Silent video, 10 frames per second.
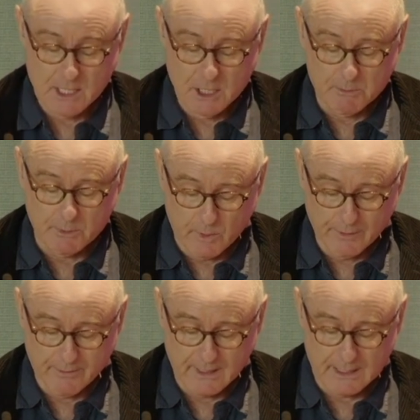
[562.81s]
but
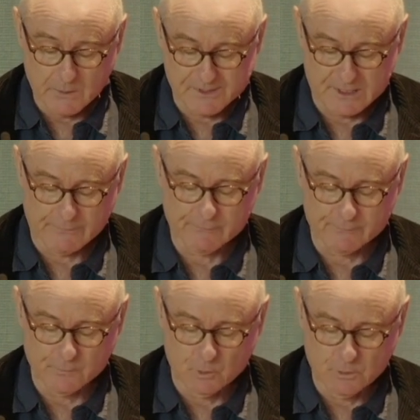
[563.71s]
one thing he was thankful
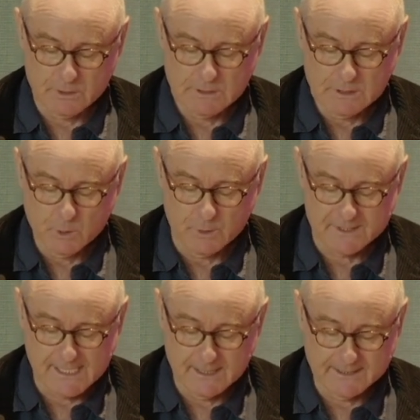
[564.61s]
for was
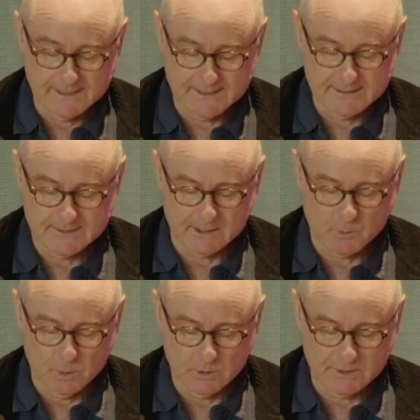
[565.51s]
the idea that the
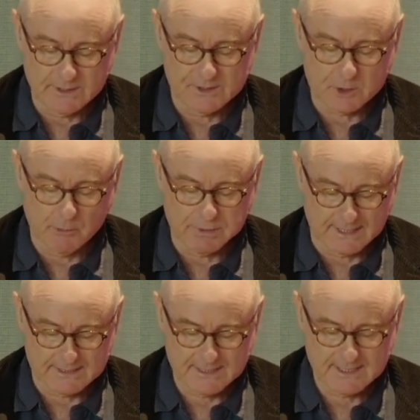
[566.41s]
world is
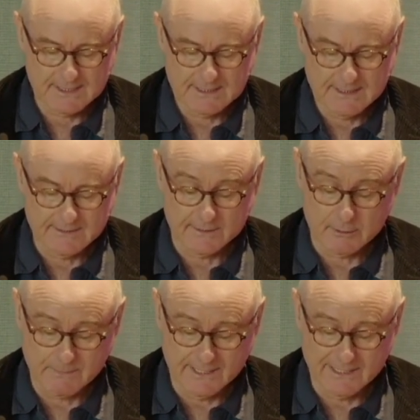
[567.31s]
complex, that there
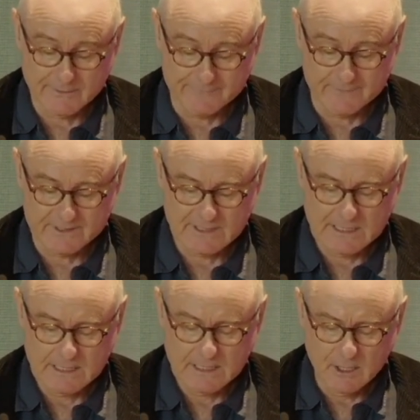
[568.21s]
are many different,
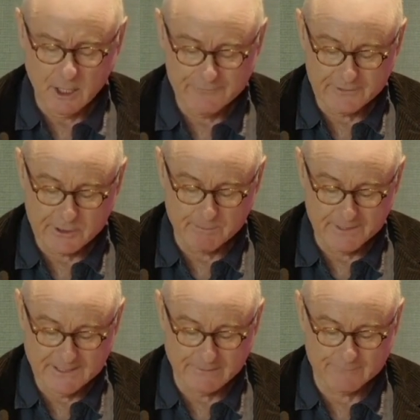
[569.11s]
often
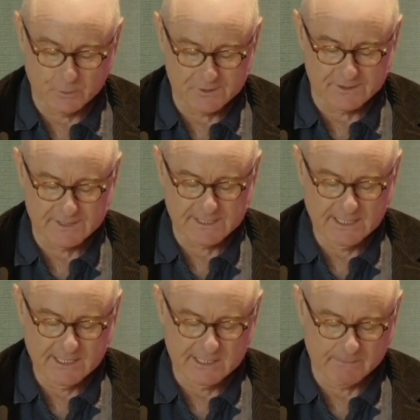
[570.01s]
competing forces
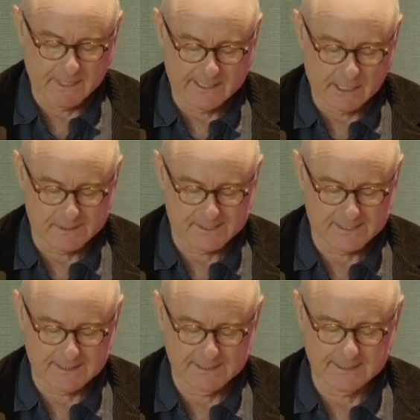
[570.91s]
that make up a
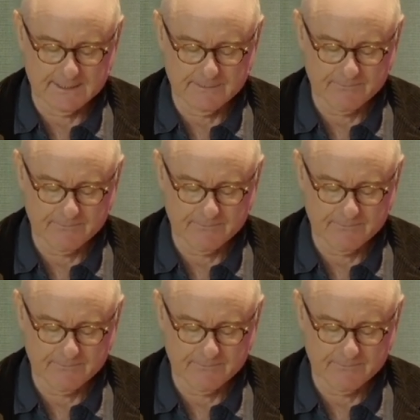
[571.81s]
society.